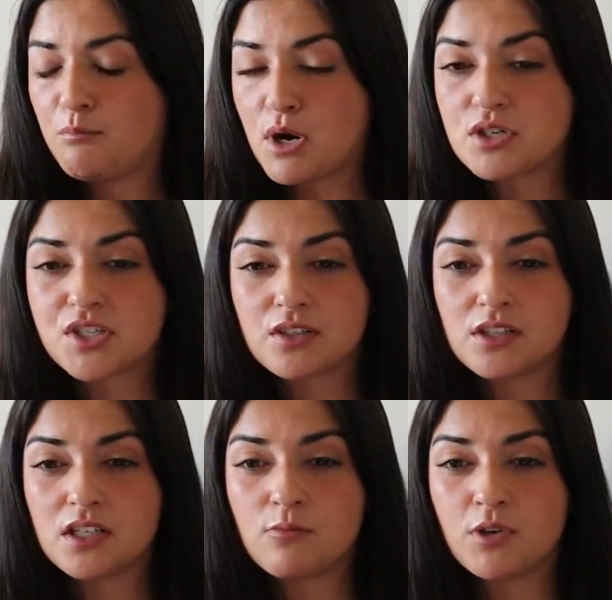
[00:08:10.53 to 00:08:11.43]

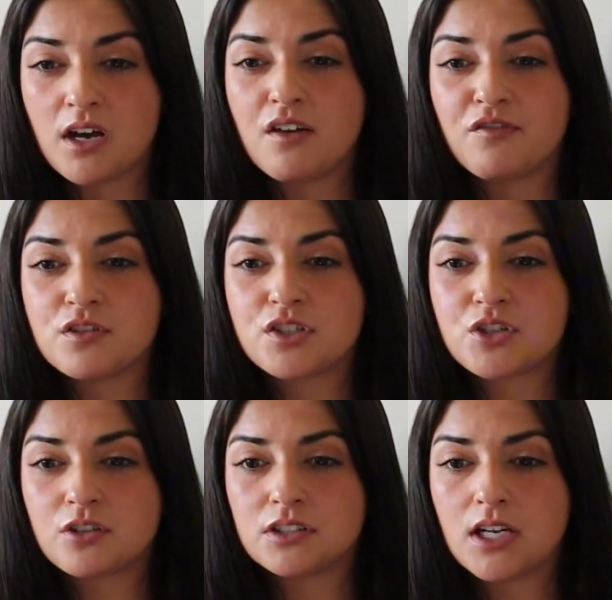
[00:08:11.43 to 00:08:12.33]
personally, when I first
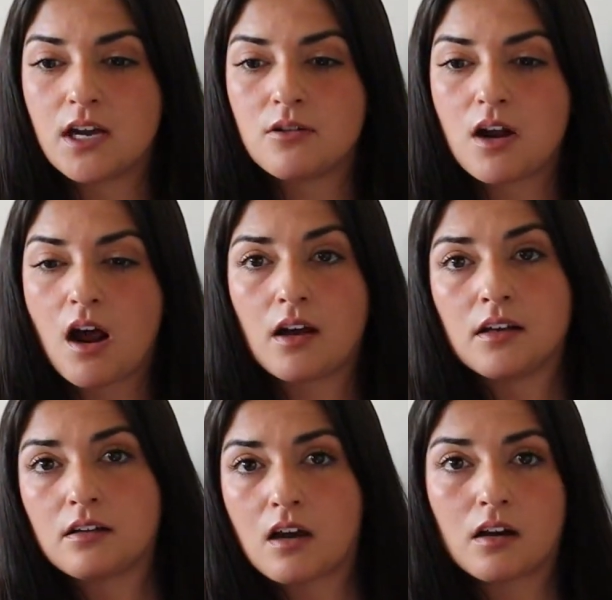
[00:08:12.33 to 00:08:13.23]
started out,
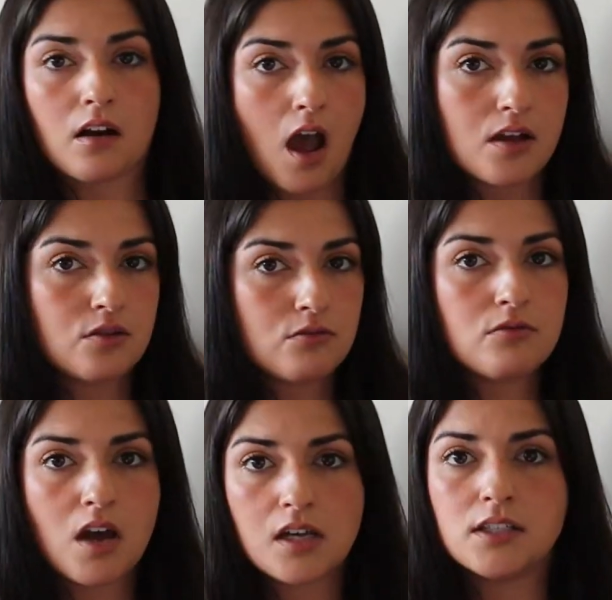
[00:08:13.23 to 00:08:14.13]
I
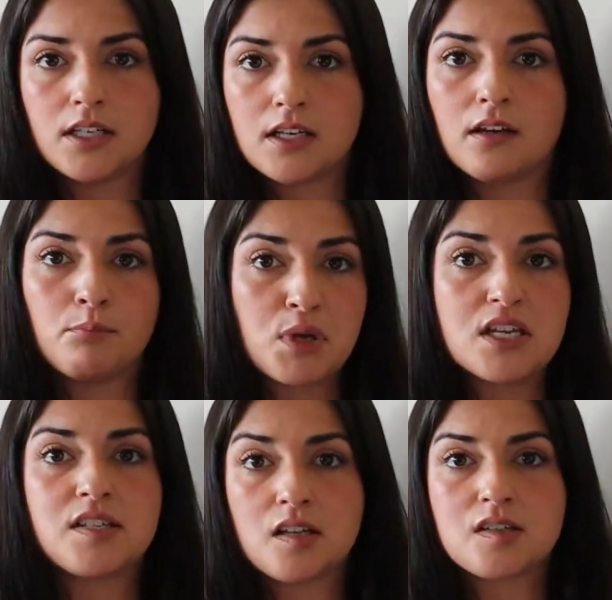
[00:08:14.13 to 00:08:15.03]
knew editing
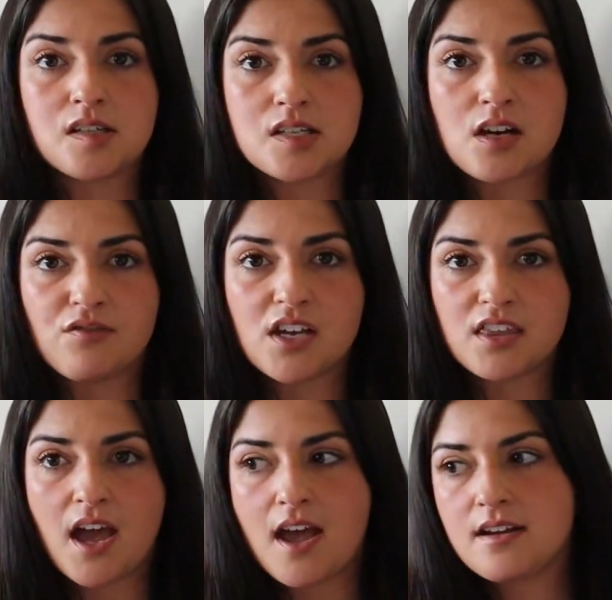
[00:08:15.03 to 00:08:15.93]
basics and stuff like
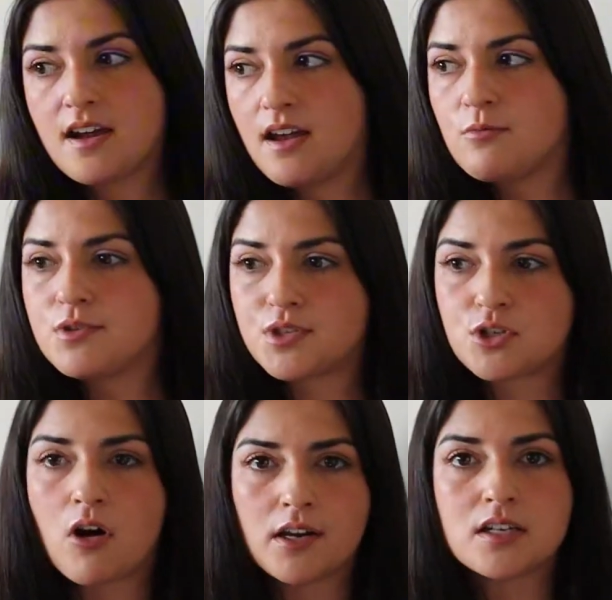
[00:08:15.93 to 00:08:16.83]
that, and I was
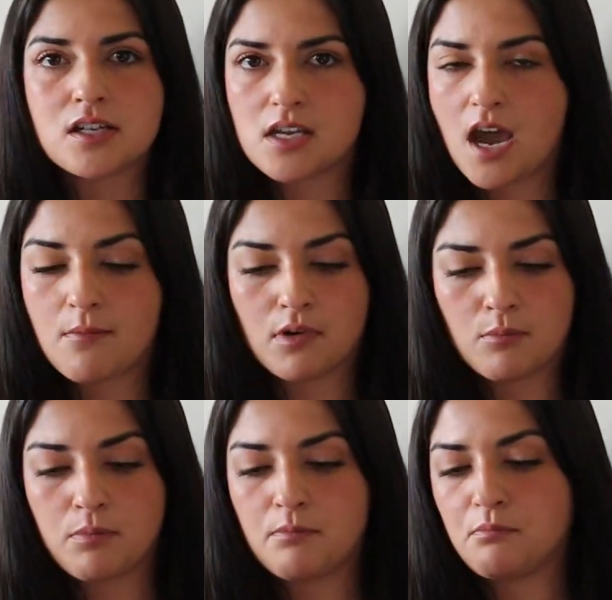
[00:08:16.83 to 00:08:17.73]
talking to the
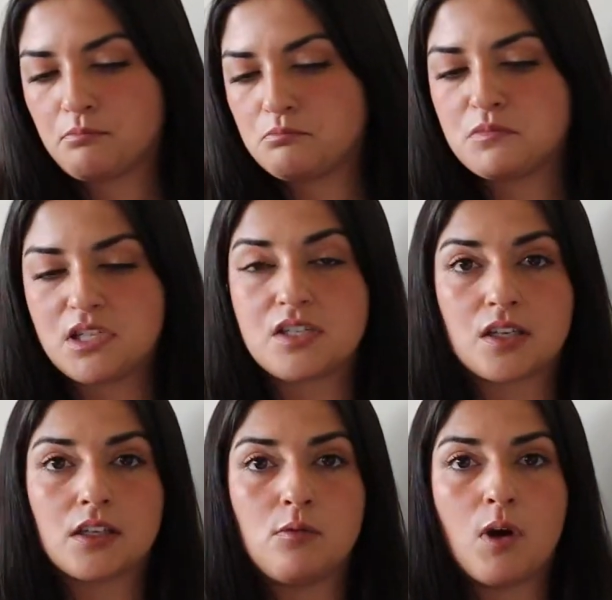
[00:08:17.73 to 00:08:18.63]
camera
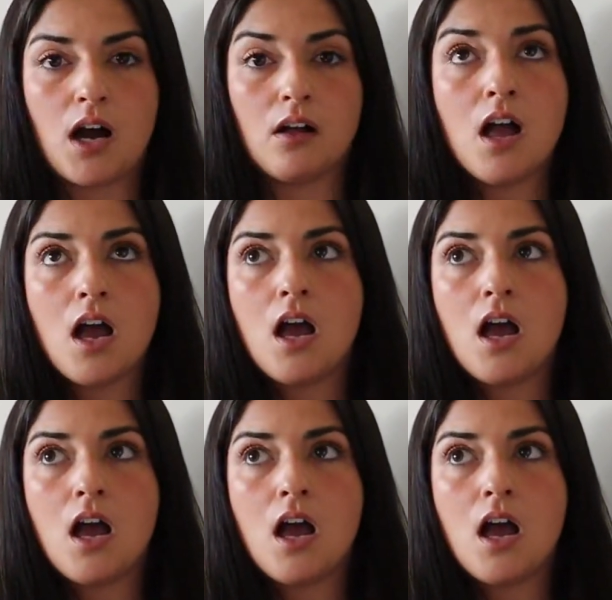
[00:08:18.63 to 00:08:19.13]
decently well,